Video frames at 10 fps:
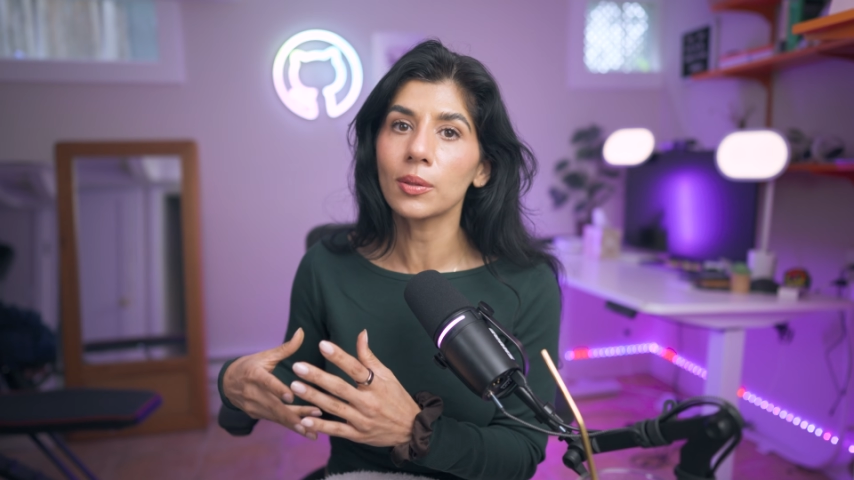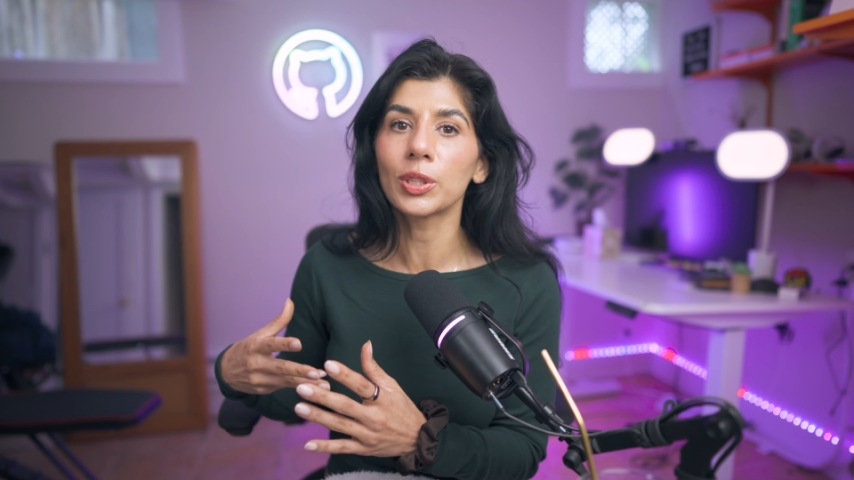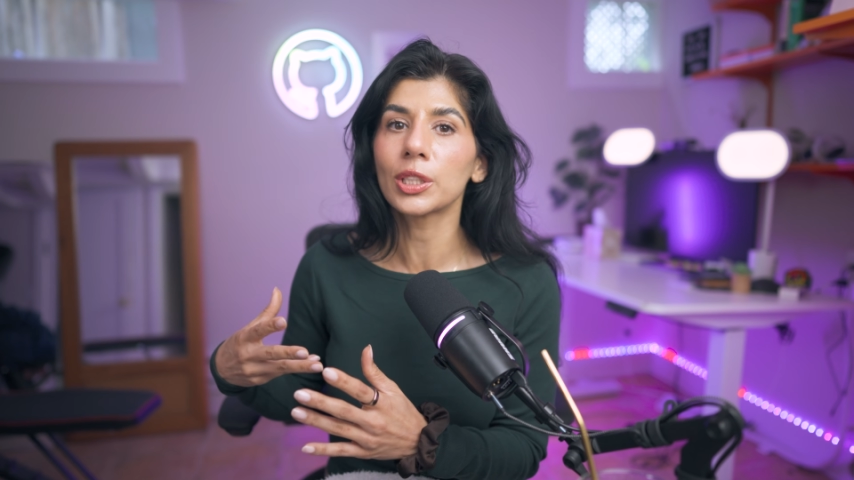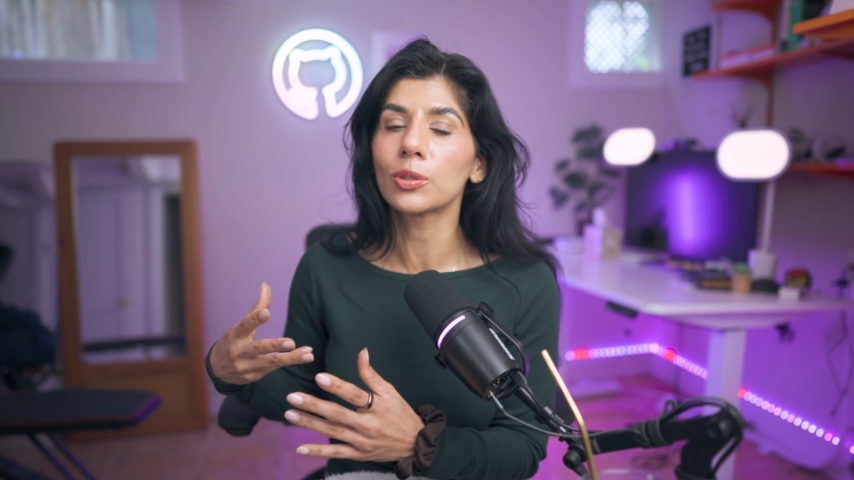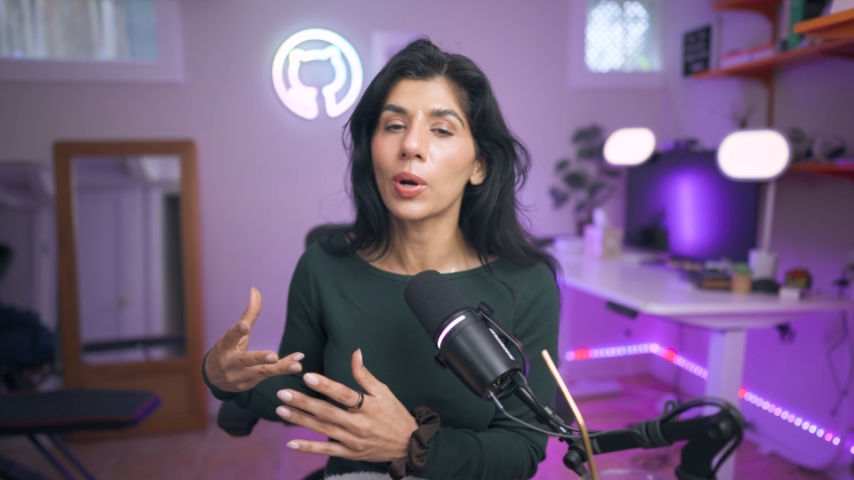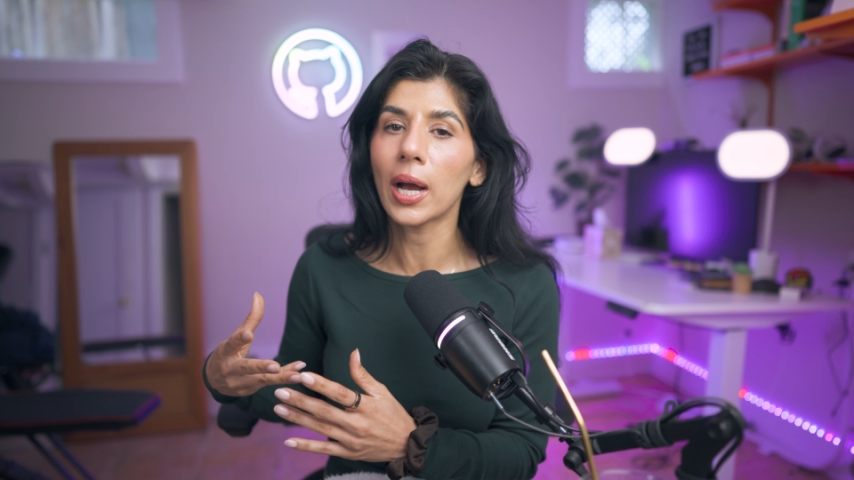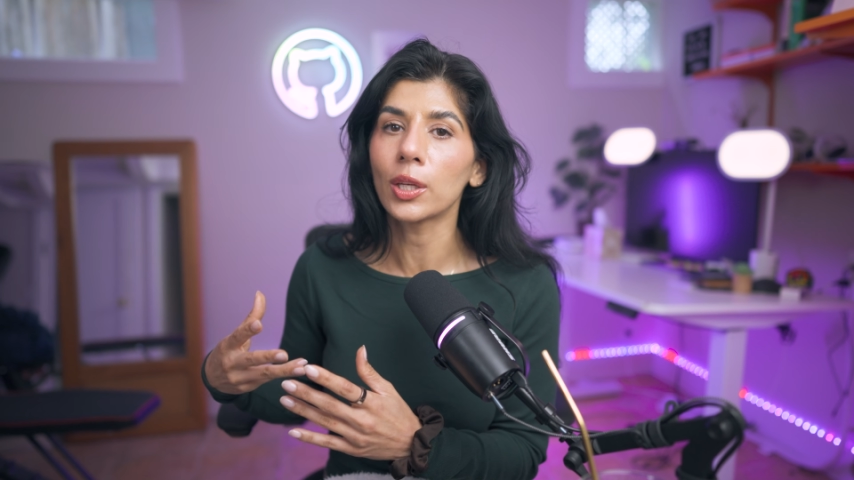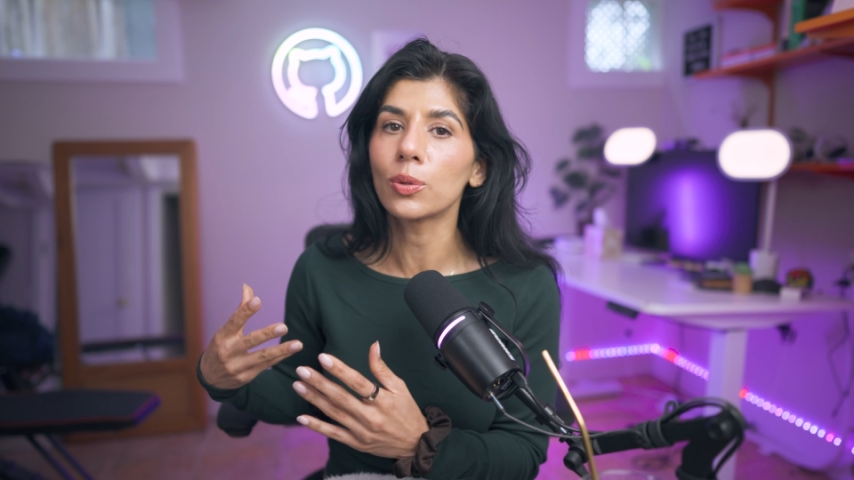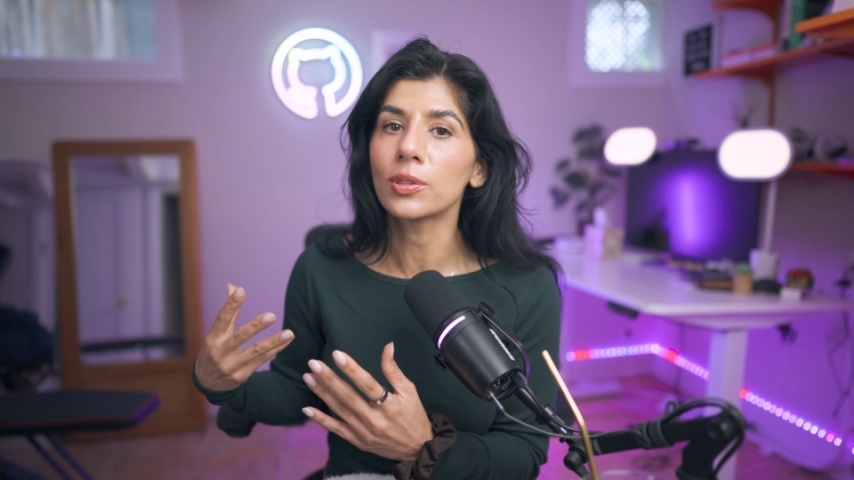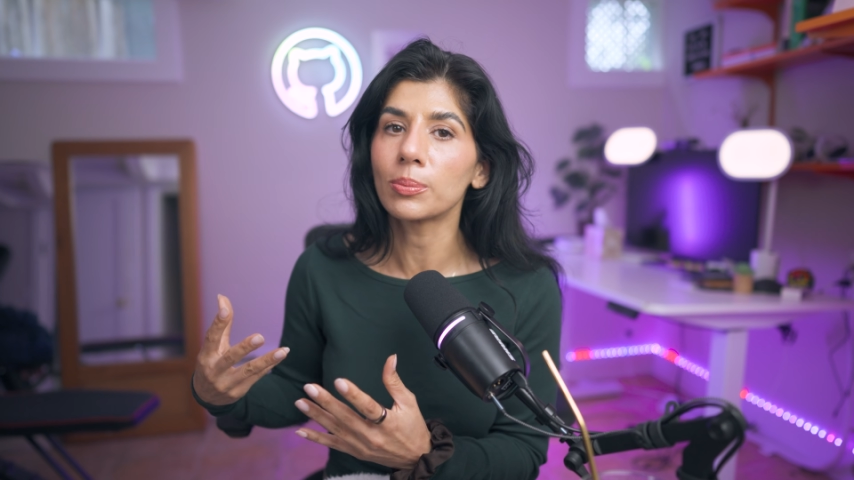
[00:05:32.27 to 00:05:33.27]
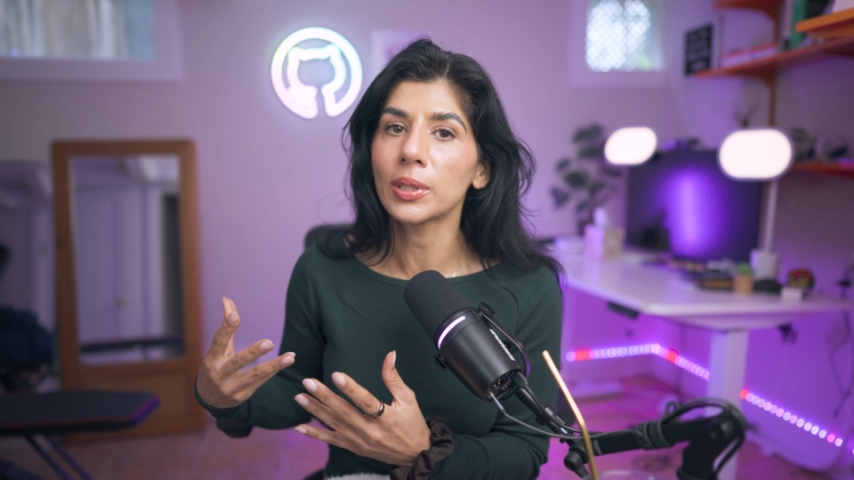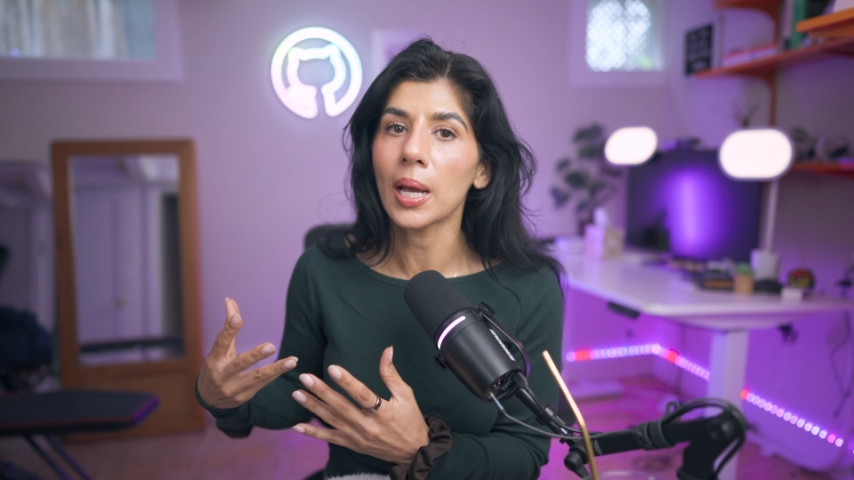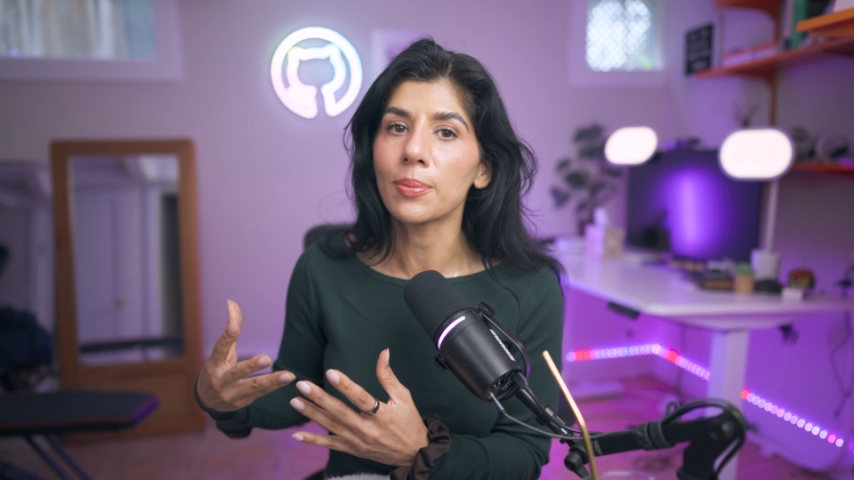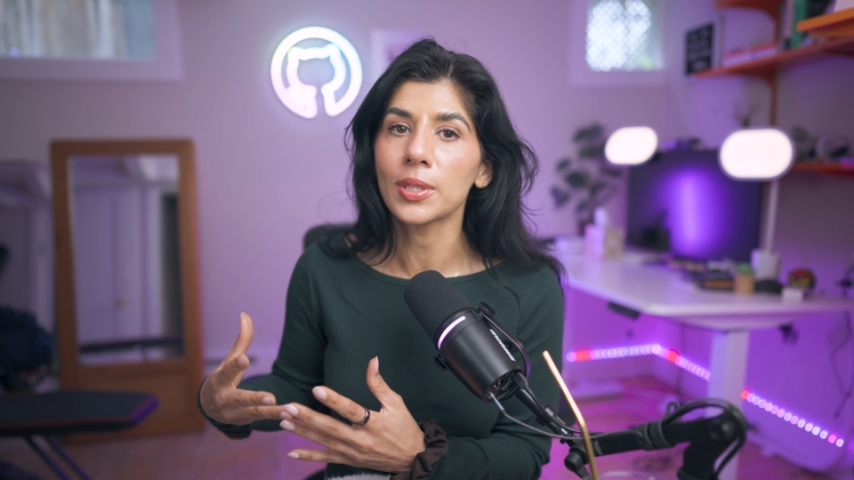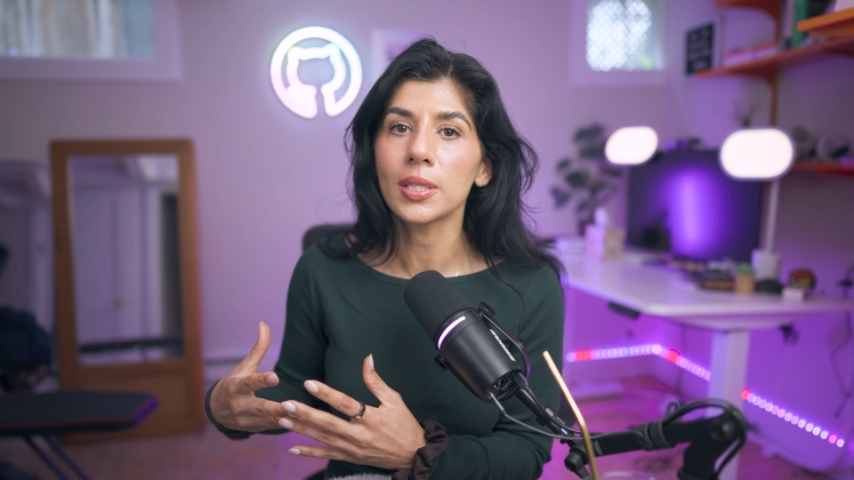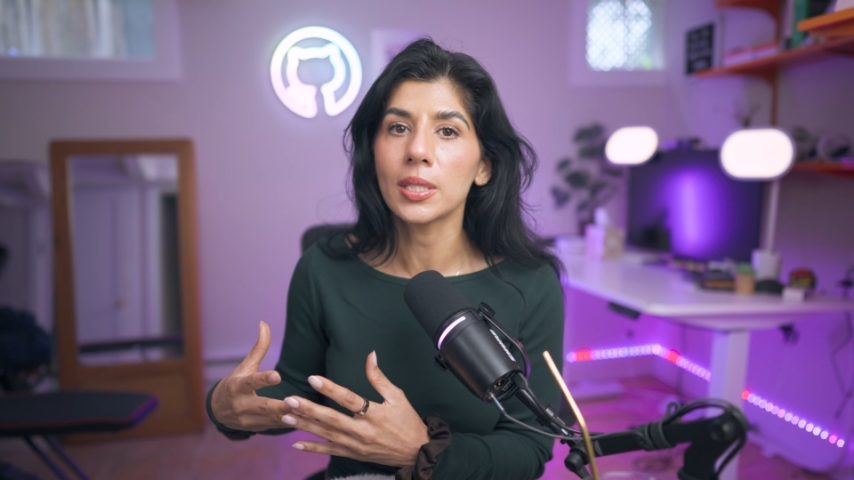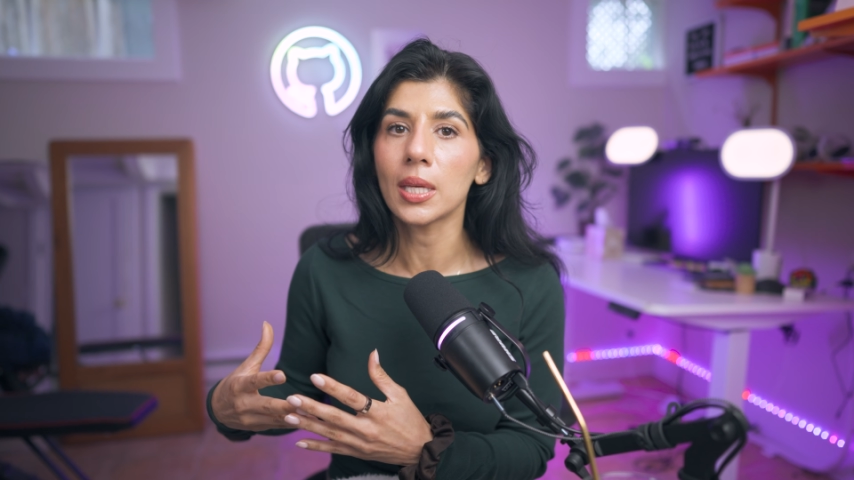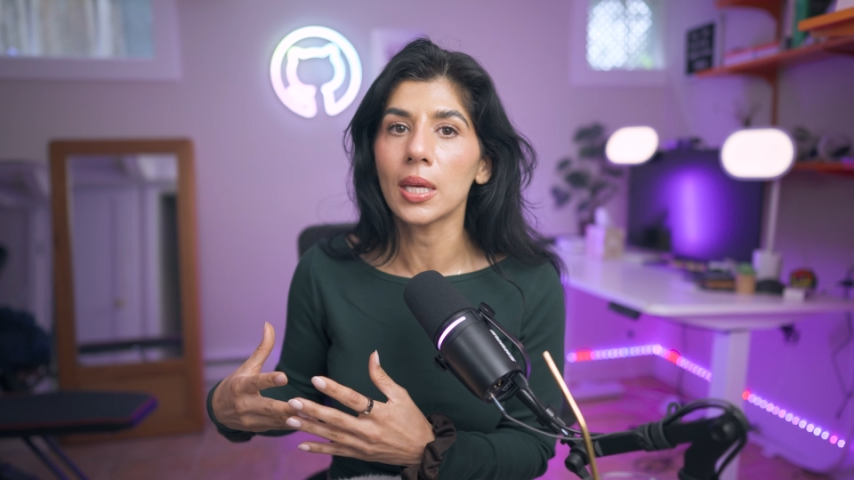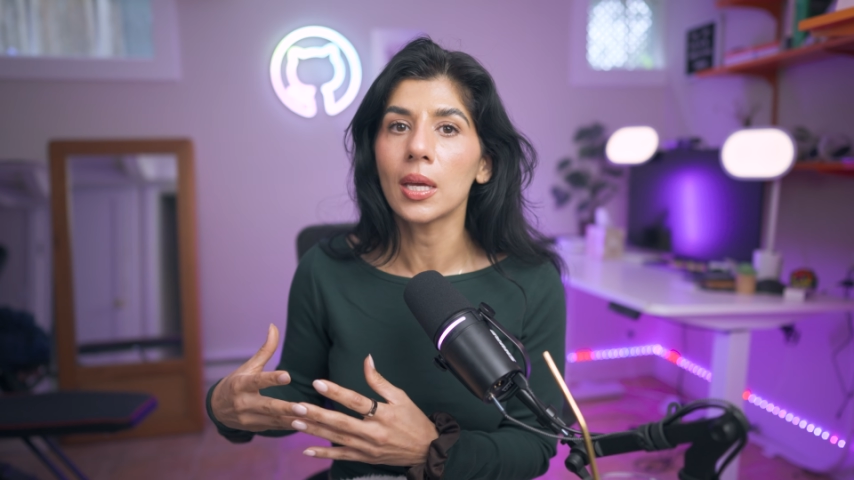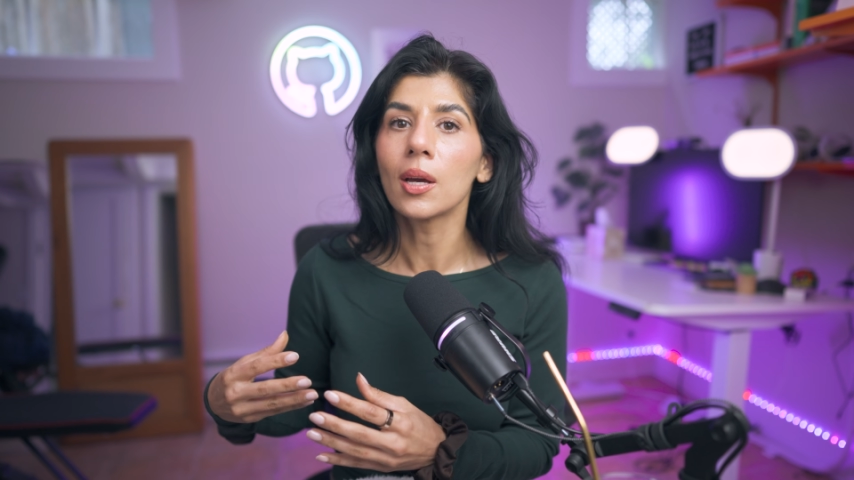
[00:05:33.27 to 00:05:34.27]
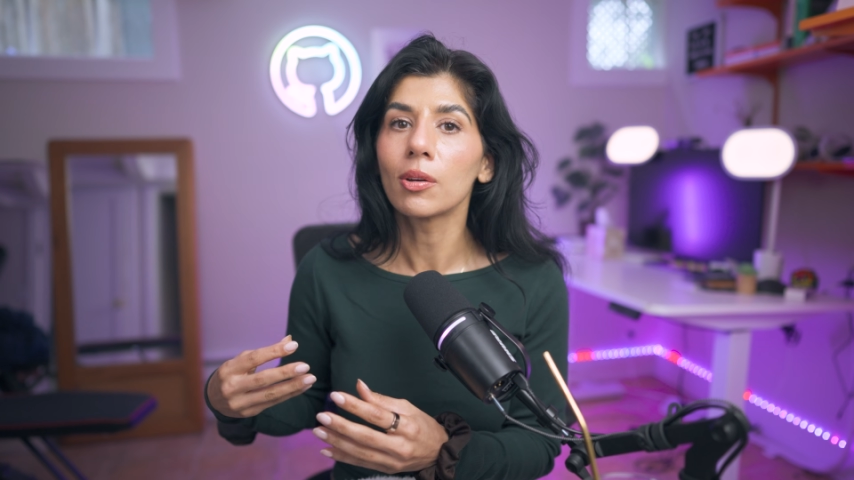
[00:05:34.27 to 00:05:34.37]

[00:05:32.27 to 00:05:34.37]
which is why you sometimes see